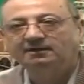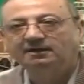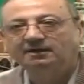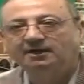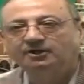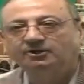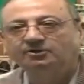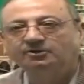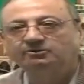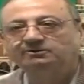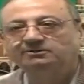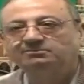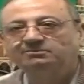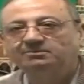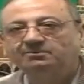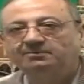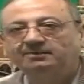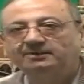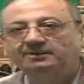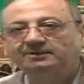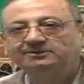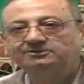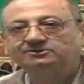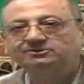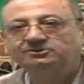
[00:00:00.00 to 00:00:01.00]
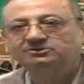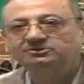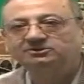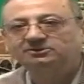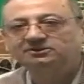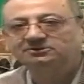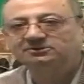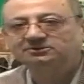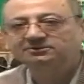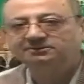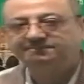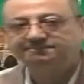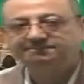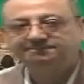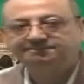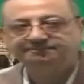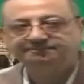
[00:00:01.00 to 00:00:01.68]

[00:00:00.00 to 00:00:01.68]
Are you with me, brothers and sisters?